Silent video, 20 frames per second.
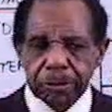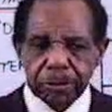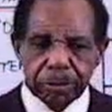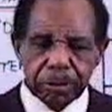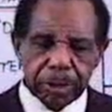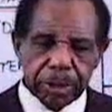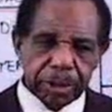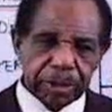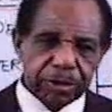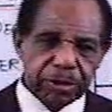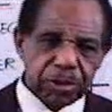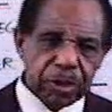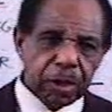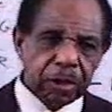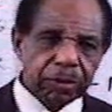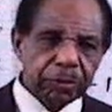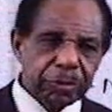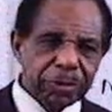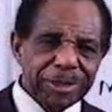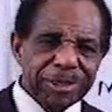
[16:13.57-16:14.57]
assault
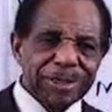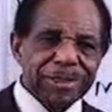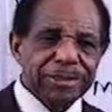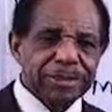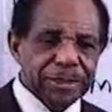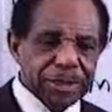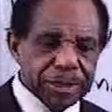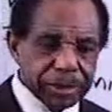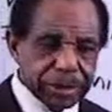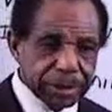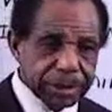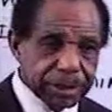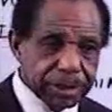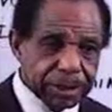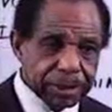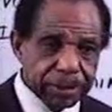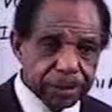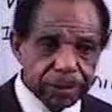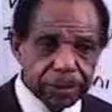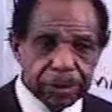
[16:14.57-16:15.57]
with the intent to
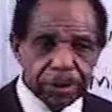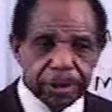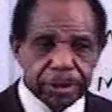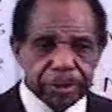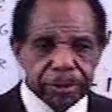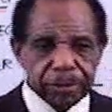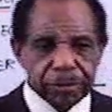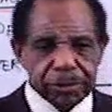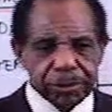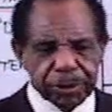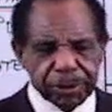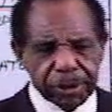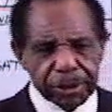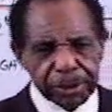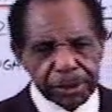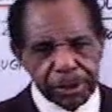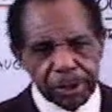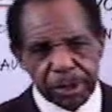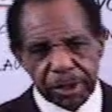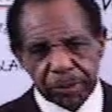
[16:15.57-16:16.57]
kill. You took and
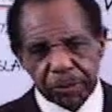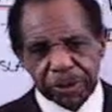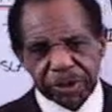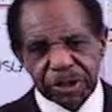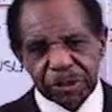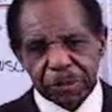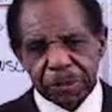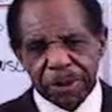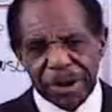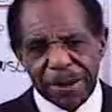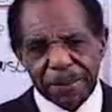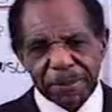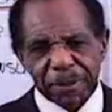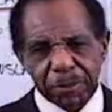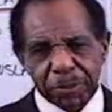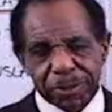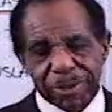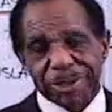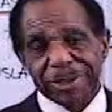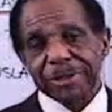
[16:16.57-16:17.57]
carried away the property with
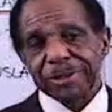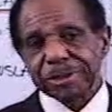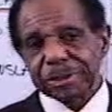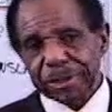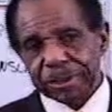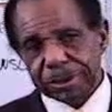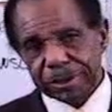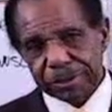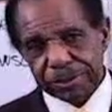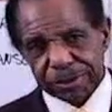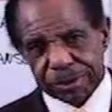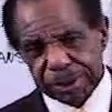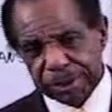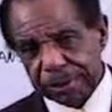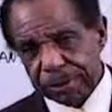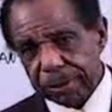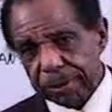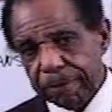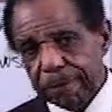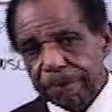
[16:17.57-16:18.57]
the intent to steal,
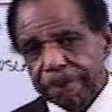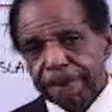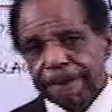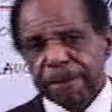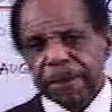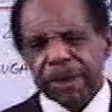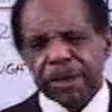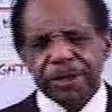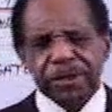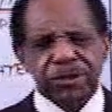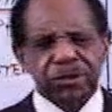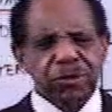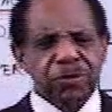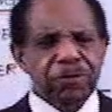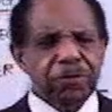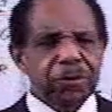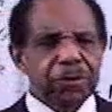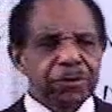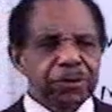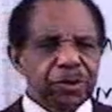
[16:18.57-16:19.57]
and so
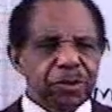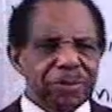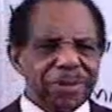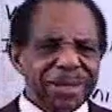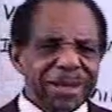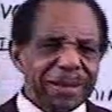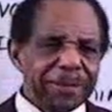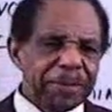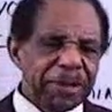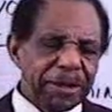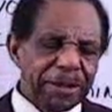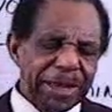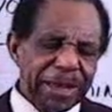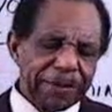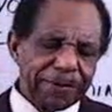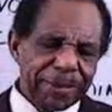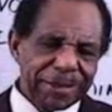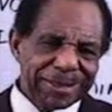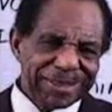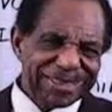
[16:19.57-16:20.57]
forth. You may not be able to have
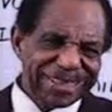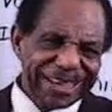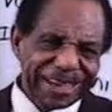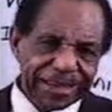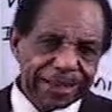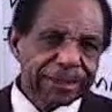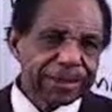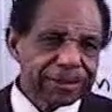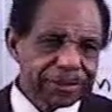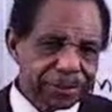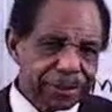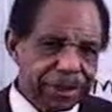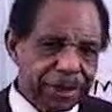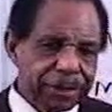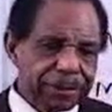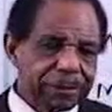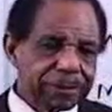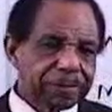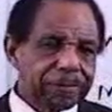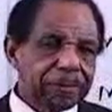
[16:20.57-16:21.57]
that second intent,
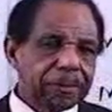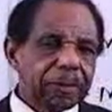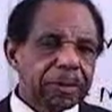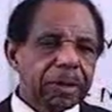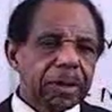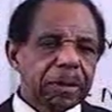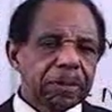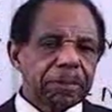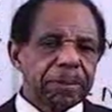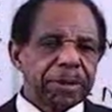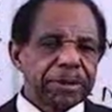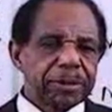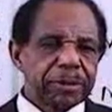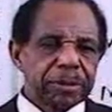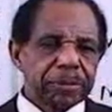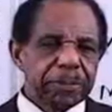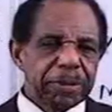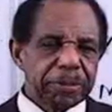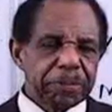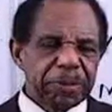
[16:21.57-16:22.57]
but
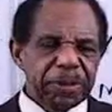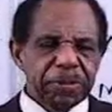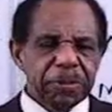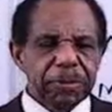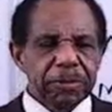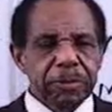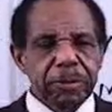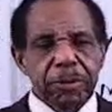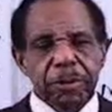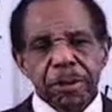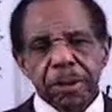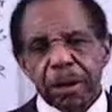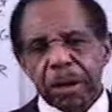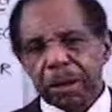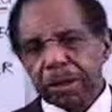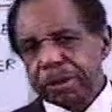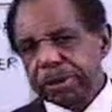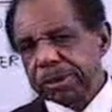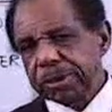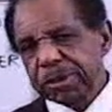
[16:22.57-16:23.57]
people
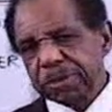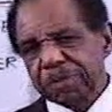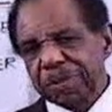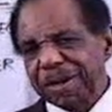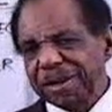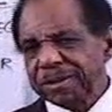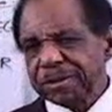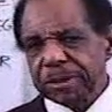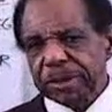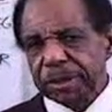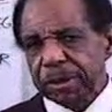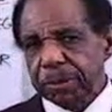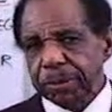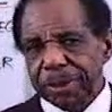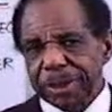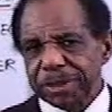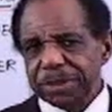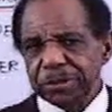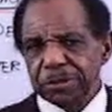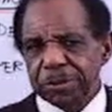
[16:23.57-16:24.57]
just basically don't
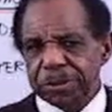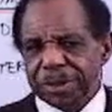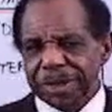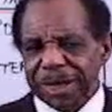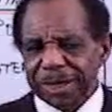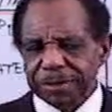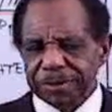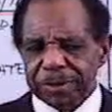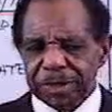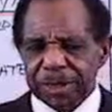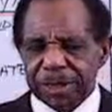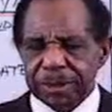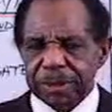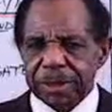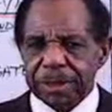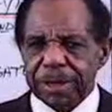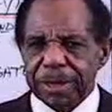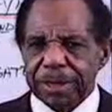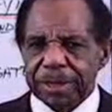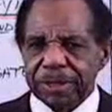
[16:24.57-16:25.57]
get so intoxicated they
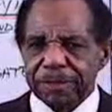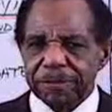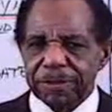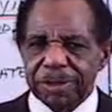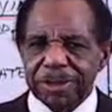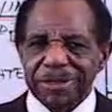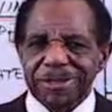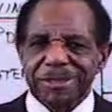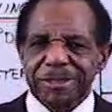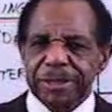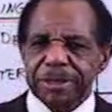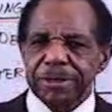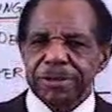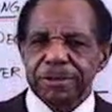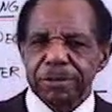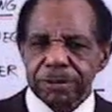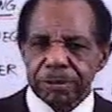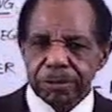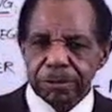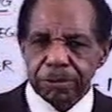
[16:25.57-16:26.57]
can't even intend to
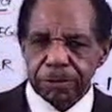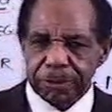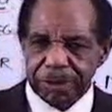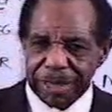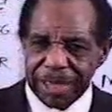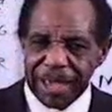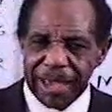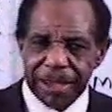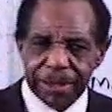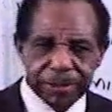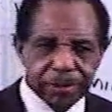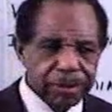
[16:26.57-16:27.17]
do the act.